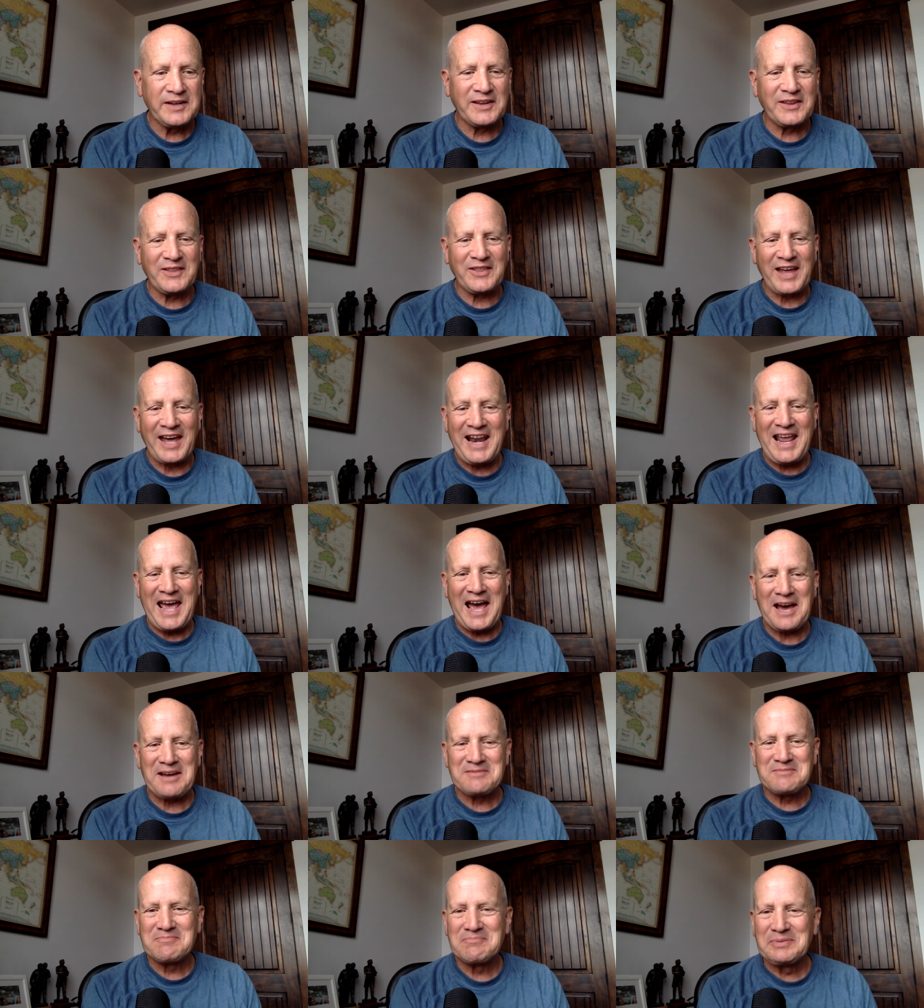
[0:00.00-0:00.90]
that
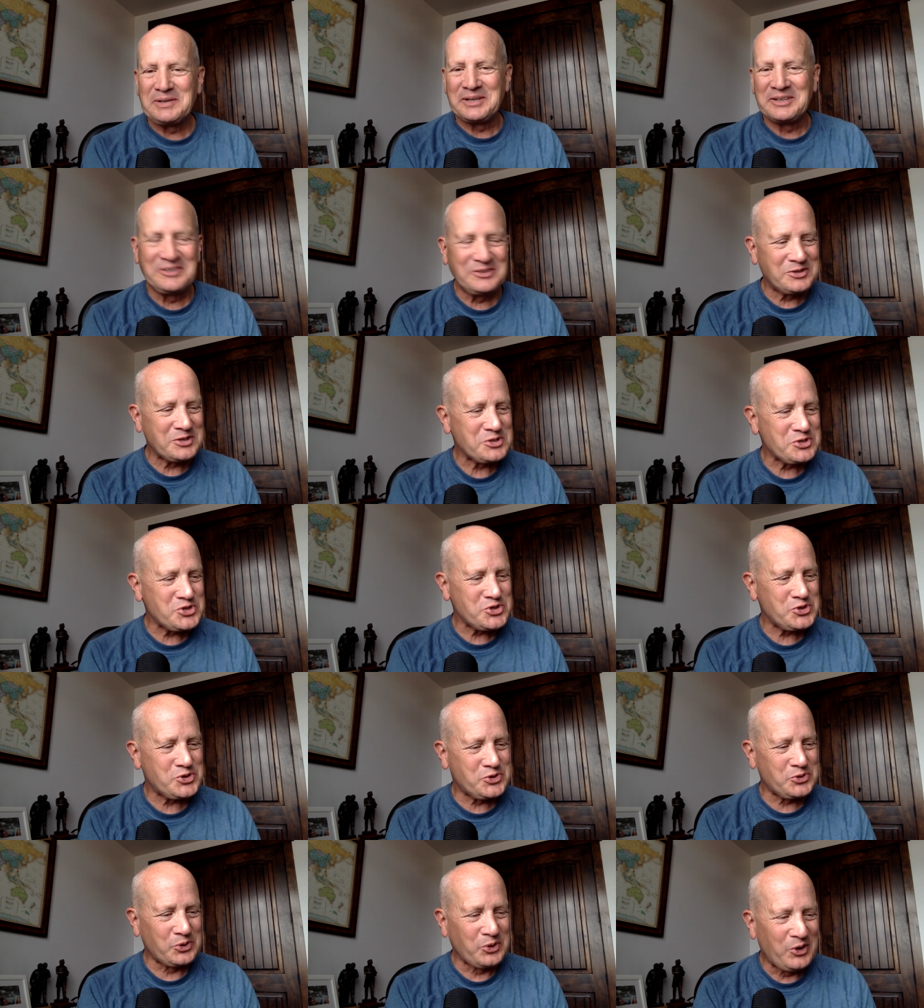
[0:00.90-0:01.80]
hadn't been
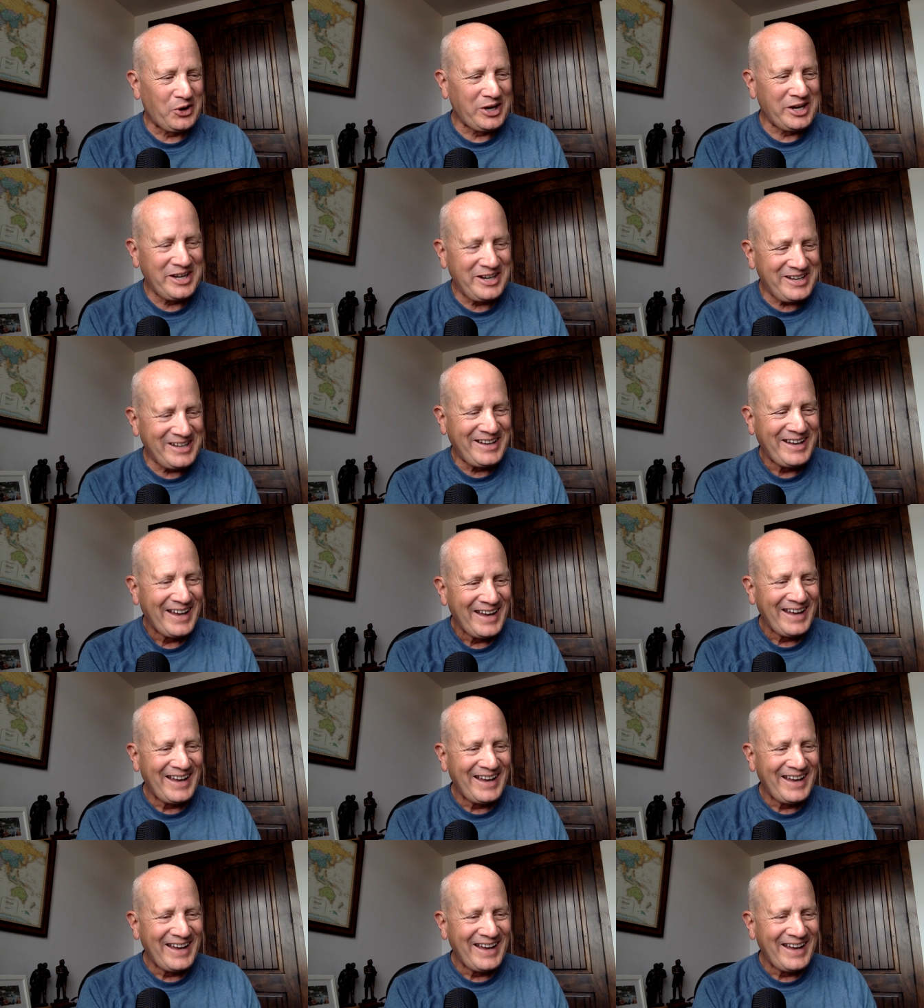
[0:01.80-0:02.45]
destroyed,